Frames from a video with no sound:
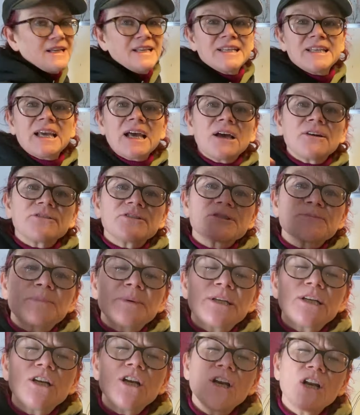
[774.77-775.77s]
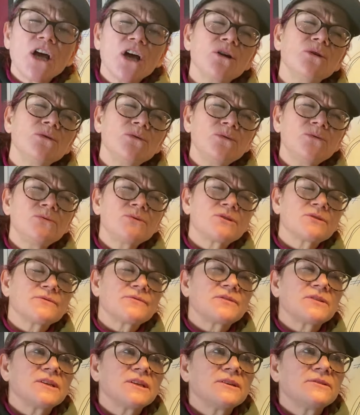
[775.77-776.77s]
Now, there's been loads of
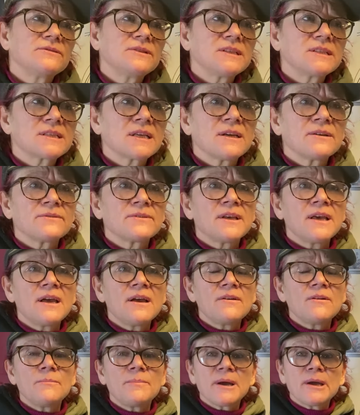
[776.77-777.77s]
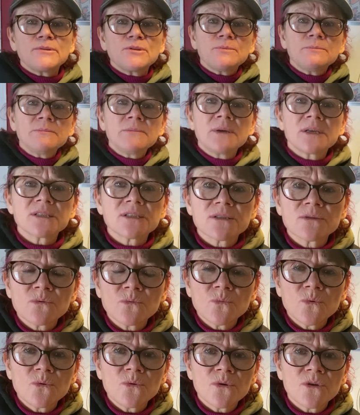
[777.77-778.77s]
theories out there about you mustn't
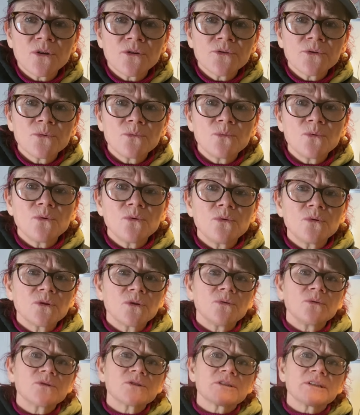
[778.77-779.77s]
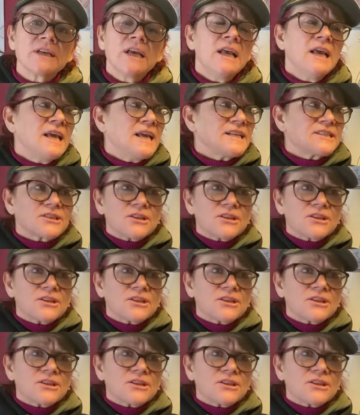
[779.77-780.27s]
walk on the wall. The horse it's